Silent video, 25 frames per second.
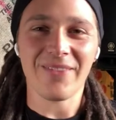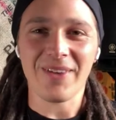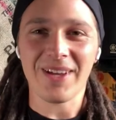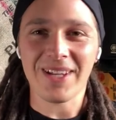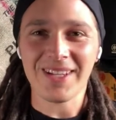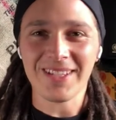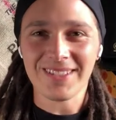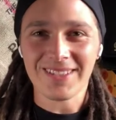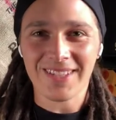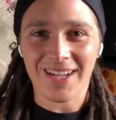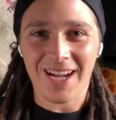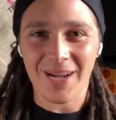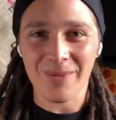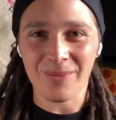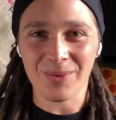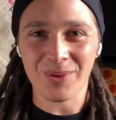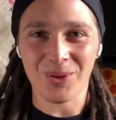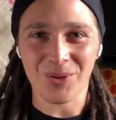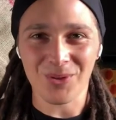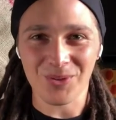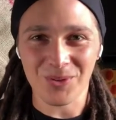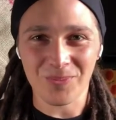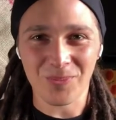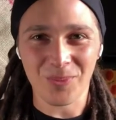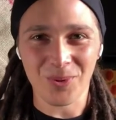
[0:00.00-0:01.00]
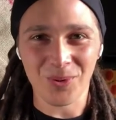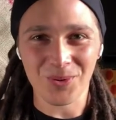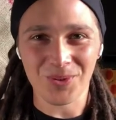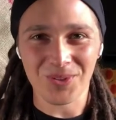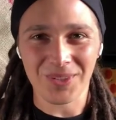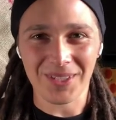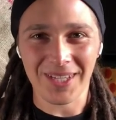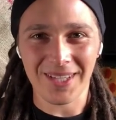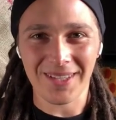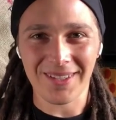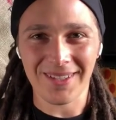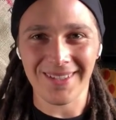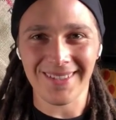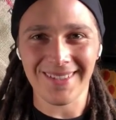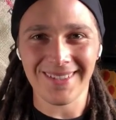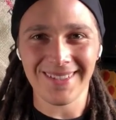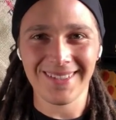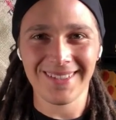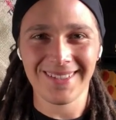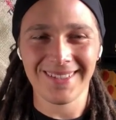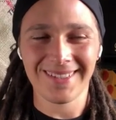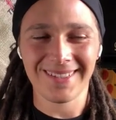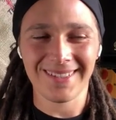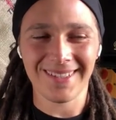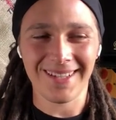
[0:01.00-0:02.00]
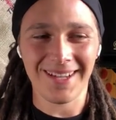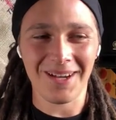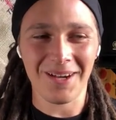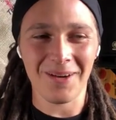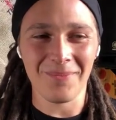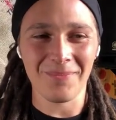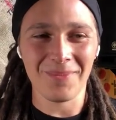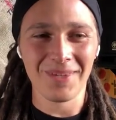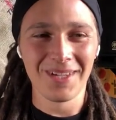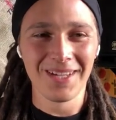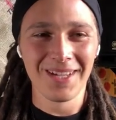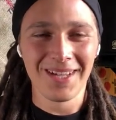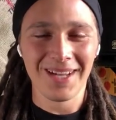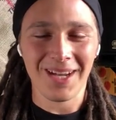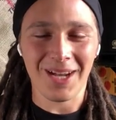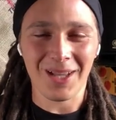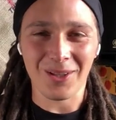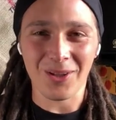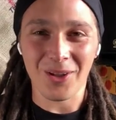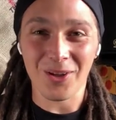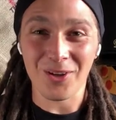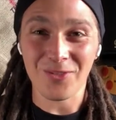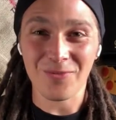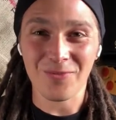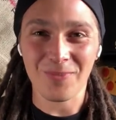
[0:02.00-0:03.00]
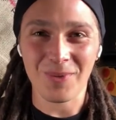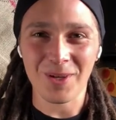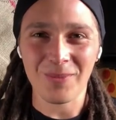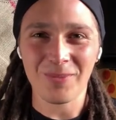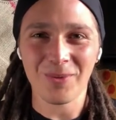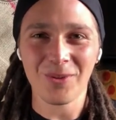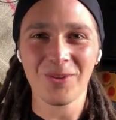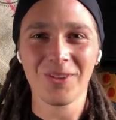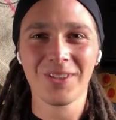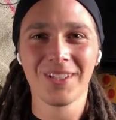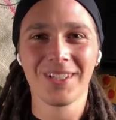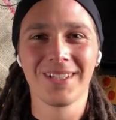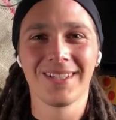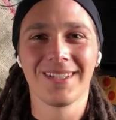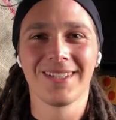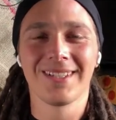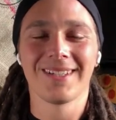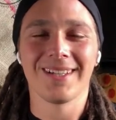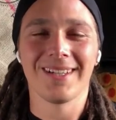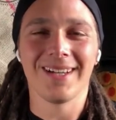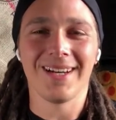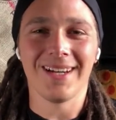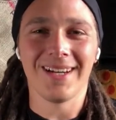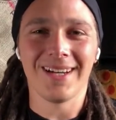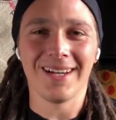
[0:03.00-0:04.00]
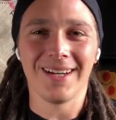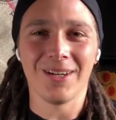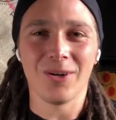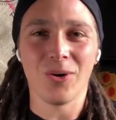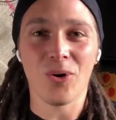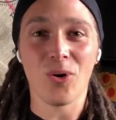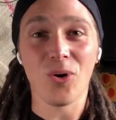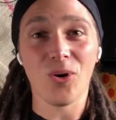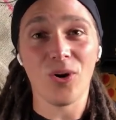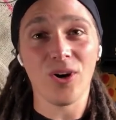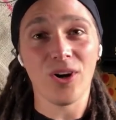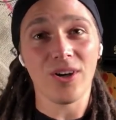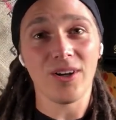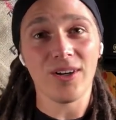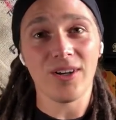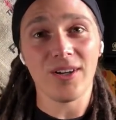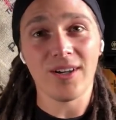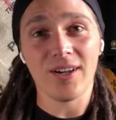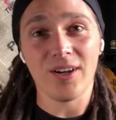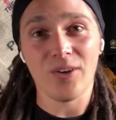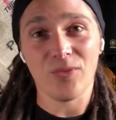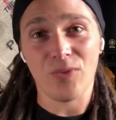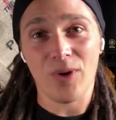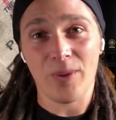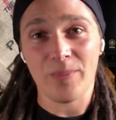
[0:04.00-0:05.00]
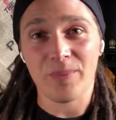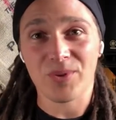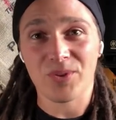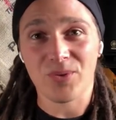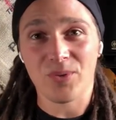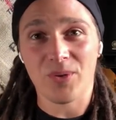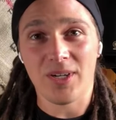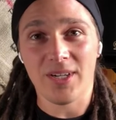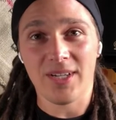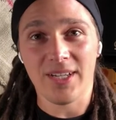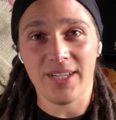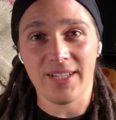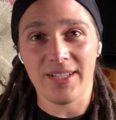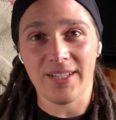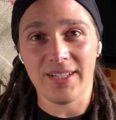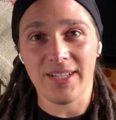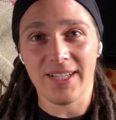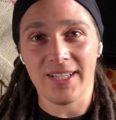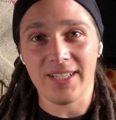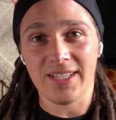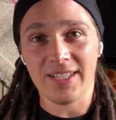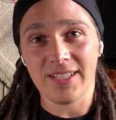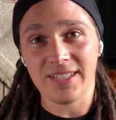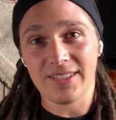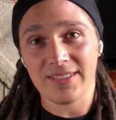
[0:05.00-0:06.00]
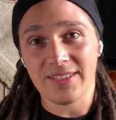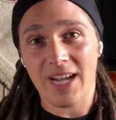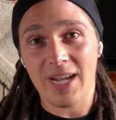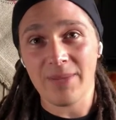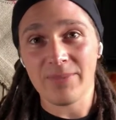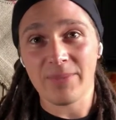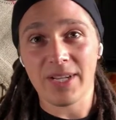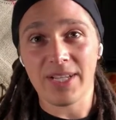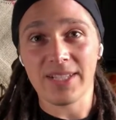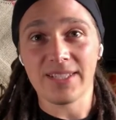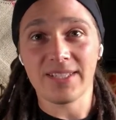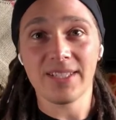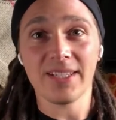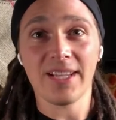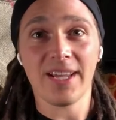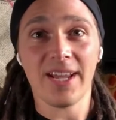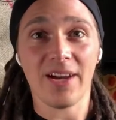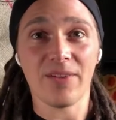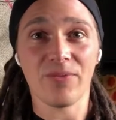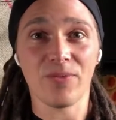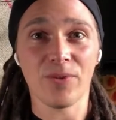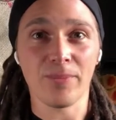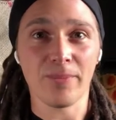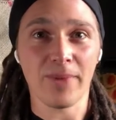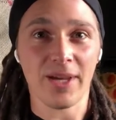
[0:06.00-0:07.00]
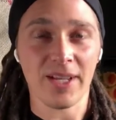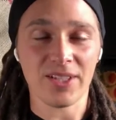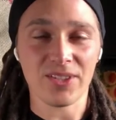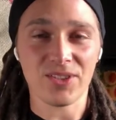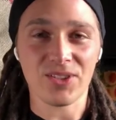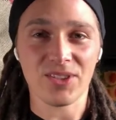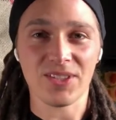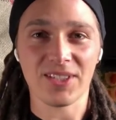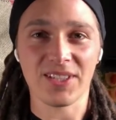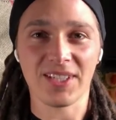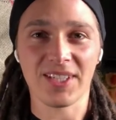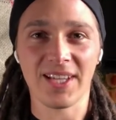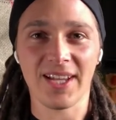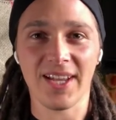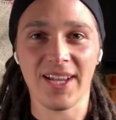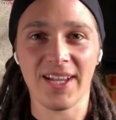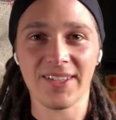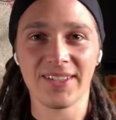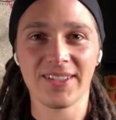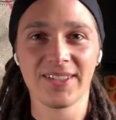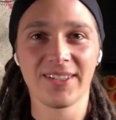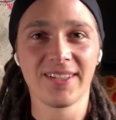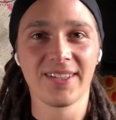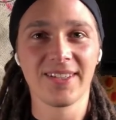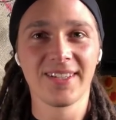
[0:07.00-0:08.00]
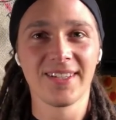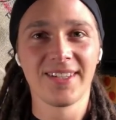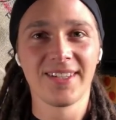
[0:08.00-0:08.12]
any time at all to pull together a lot of people or a repertoire, and in the time that I did have, we managed to get